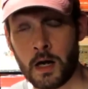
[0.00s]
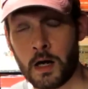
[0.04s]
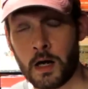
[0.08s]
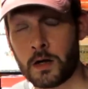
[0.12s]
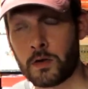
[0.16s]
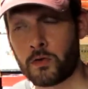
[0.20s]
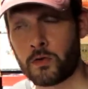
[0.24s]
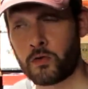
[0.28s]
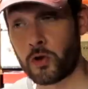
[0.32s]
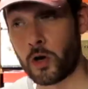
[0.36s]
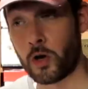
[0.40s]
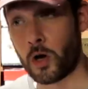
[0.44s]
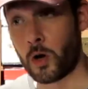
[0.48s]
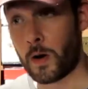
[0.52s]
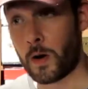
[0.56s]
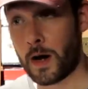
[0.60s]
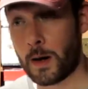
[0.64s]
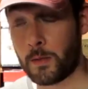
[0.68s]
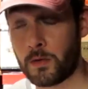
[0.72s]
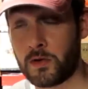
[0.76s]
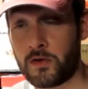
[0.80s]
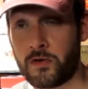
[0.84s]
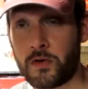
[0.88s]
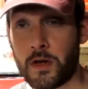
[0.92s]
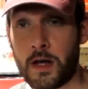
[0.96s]
So I
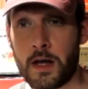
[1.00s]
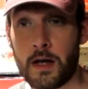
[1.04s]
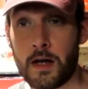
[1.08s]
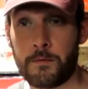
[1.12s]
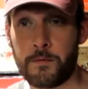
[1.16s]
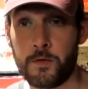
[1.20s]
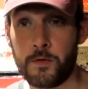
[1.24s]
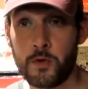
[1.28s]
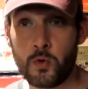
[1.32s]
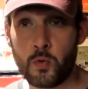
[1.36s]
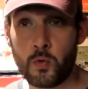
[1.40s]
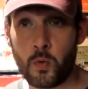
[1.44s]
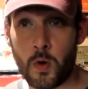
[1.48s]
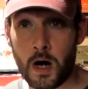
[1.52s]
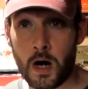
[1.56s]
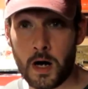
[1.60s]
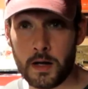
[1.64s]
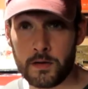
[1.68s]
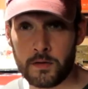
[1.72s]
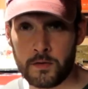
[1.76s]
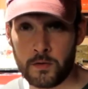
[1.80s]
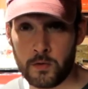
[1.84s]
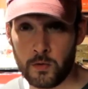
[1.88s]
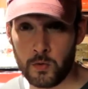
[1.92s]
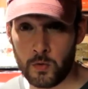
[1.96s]
would say if you
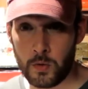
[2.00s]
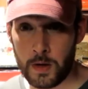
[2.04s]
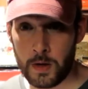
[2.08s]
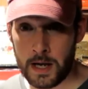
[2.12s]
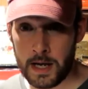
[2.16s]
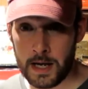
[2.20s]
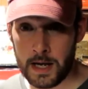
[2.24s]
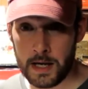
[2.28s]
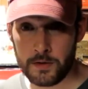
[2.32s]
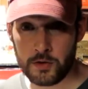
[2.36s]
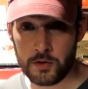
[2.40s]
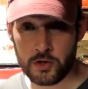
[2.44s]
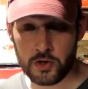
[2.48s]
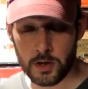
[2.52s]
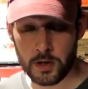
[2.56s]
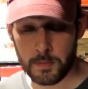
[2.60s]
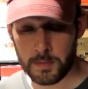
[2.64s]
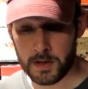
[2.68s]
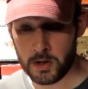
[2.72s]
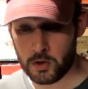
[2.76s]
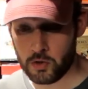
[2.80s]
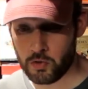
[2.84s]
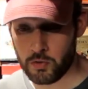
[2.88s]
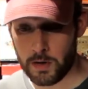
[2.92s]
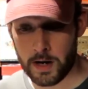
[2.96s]
want to age some
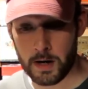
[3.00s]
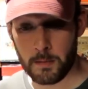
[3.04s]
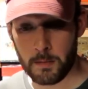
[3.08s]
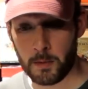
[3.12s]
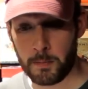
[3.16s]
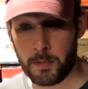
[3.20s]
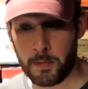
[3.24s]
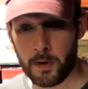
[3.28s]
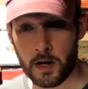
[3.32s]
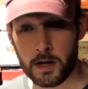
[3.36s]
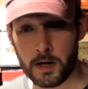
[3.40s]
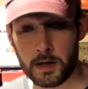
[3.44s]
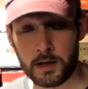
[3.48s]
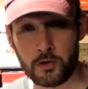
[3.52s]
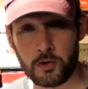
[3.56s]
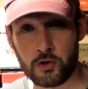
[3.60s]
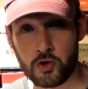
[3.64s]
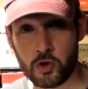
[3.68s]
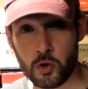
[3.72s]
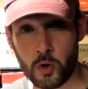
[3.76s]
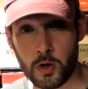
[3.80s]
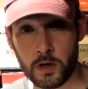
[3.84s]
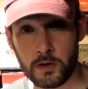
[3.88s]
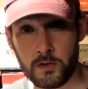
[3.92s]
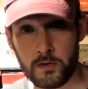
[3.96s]
incredible Partagas
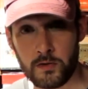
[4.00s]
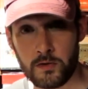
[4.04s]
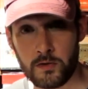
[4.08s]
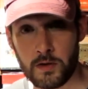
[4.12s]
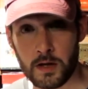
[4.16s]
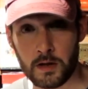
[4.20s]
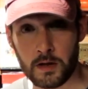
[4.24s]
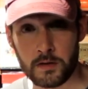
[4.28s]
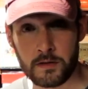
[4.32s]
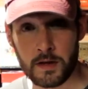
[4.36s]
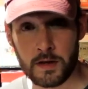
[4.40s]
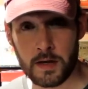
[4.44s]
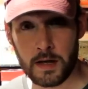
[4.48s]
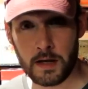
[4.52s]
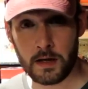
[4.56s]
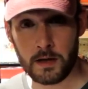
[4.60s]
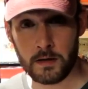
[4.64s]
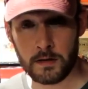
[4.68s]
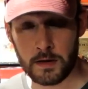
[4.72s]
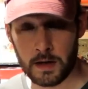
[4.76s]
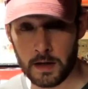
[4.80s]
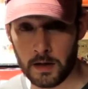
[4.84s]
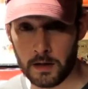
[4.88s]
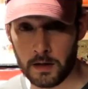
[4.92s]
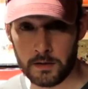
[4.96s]
shorts,
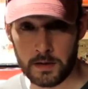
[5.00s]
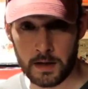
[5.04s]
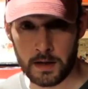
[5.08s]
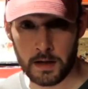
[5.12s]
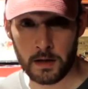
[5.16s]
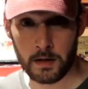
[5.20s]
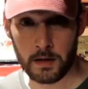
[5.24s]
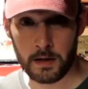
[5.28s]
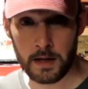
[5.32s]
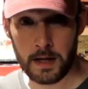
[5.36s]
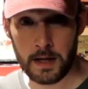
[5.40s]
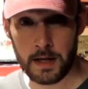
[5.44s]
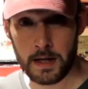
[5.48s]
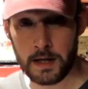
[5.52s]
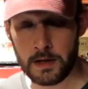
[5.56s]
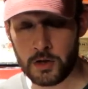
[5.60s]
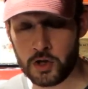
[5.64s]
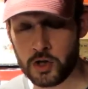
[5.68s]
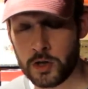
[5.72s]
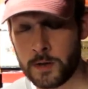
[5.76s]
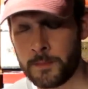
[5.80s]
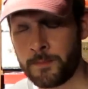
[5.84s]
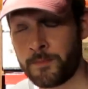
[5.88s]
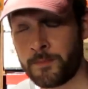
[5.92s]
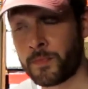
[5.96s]
they'll
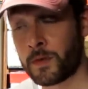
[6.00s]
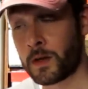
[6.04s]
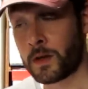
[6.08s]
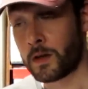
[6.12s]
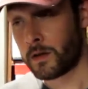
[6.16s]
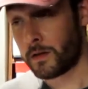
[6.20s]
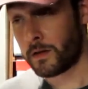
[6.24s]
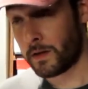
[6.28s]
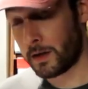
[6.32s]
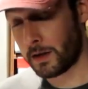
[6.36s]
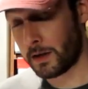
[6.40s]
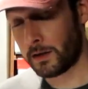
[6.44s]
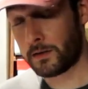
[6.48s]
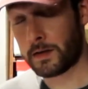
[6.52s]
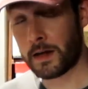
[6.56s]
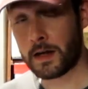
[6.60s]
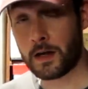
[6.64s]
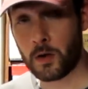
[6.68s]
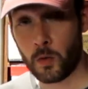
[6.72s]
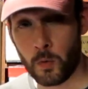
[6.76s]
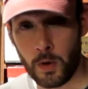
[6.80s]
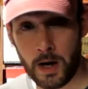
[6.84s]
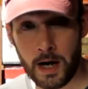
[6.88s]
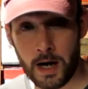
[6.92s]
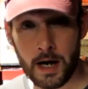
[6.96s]
age. It'll take
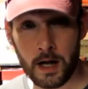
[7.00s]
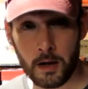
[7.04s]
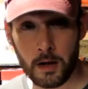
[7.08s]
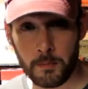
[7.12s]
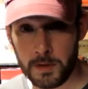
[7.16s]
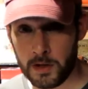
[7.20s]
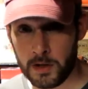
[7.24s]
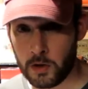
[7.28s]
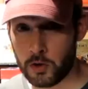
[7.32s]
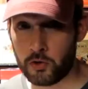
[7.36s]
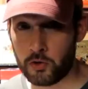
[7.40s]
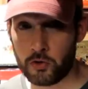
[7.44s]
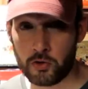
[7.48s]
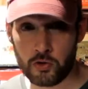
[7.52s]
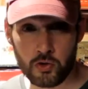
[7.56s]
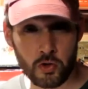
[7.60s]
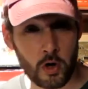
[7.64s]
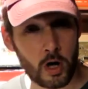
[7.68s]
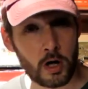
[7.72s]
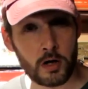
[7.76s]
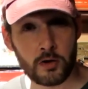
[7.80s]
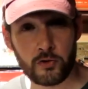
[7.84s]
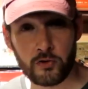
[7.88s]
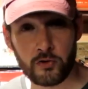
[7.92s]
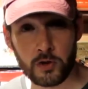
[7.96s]
a while because
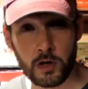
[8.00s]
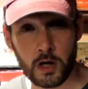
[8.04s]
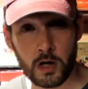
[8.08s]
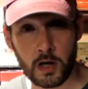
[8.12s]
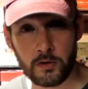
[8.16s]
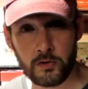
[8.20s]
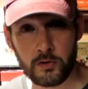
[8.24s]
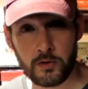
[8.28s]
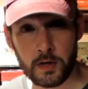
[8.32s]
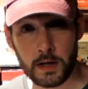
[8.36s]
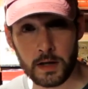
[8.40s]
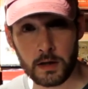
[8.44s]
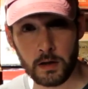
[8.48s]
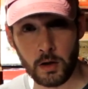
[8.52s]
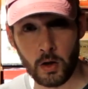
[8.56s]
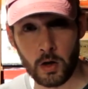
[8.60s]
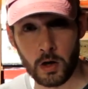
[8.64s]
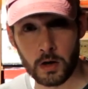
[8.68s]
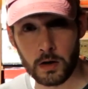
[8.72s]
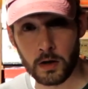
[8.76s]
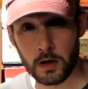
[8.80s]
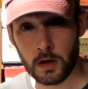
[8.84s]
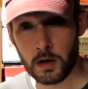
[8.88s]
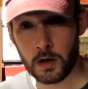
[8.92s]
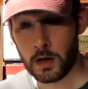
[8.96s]
stronger cigars take
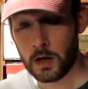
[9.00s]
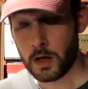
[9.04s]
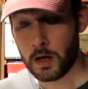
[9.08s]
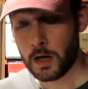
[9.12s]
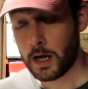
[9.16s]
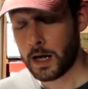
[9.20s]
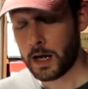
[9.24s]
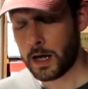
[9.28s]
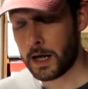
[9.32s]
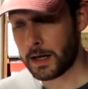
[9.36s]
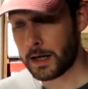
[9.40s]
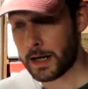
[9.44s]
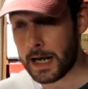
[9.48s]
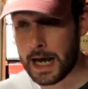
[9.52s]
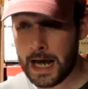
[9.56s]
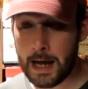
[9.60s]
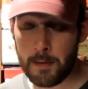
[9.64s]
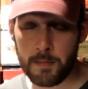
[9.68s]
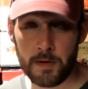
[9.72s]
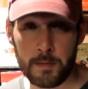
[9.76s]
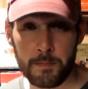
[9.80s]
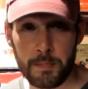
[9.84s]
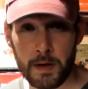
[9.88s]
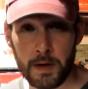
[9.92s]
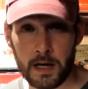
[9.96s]
longer and
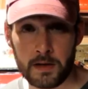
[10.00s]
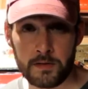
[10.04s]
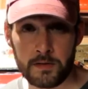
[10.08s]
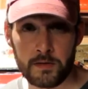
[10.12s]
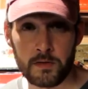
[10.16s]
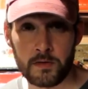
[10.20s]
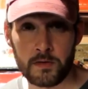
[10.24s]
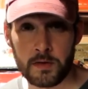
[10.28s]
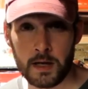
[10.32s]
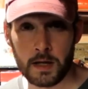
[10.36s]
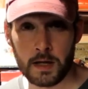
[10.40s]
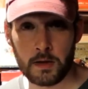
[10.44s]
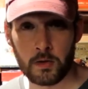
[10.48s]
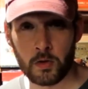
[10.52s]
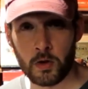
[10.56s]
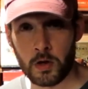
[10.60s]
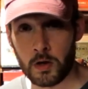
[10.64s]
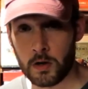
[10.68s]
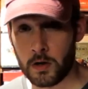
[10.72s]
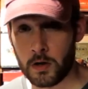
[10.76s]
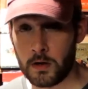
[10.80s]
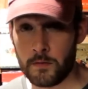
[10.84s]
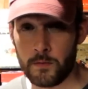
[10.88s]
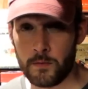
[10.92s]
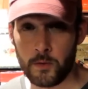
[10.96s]
cabinet boxes take
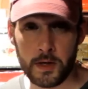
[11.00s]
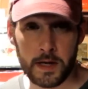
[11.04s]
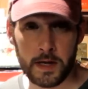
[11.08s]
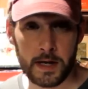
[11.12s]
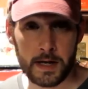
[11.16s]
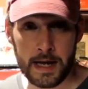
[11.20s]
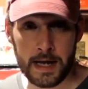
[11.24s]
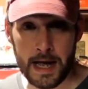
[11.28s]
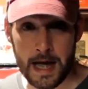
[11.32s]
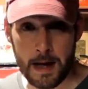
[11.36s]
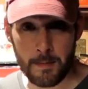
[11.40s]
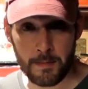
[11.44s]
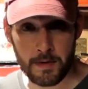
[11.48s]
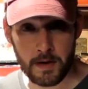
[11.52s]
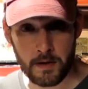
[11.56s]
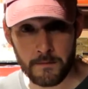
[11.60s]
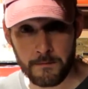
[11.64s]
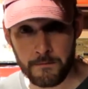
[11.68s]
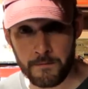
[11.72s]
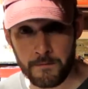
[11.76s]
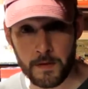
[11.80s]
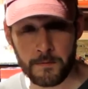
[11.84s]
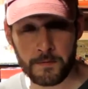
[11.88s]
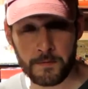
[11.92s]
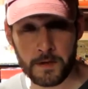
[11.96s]
longer. And if you get a cabinet of
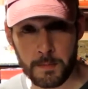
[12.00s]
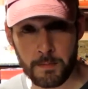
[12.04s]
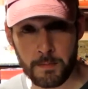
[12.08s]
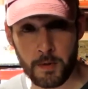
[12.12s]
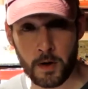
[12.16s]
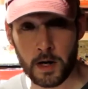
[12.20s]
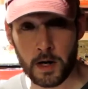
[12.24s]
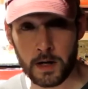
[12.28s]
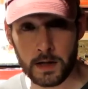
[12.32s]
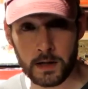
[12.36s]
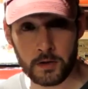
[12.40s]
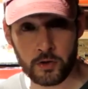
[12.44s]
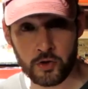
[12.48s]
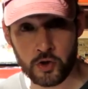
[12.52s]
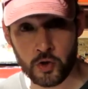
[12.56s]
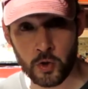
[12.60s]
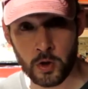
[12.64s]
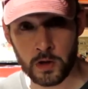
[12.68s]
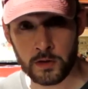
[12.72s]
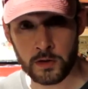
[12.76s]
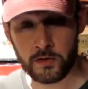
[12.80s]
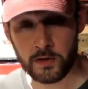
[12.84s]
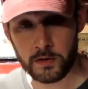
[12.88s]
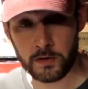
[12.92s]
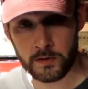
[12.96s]
50 Partagas
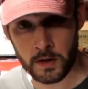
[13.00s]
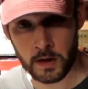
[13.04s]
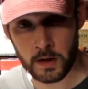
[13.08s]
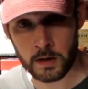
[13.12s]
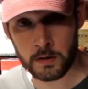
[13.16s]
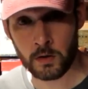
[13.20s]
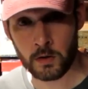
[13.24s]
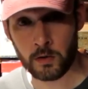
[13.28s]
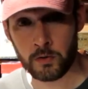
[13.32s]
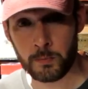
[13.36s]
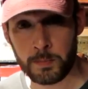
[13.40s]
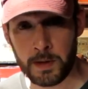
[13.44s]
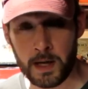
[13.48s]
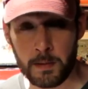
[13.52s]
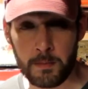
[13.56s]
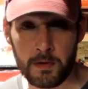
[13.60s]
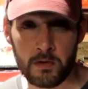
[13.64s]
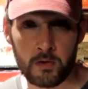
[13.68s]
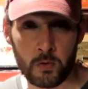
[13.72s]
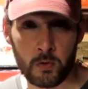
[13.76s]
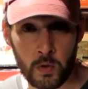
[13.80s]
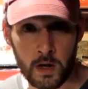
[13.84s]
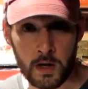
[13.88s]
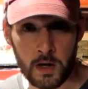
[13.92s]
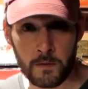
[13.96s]
shorts and tuck those
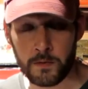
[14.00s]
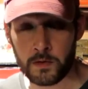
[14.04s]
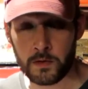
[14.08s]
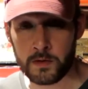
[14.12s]
babies away for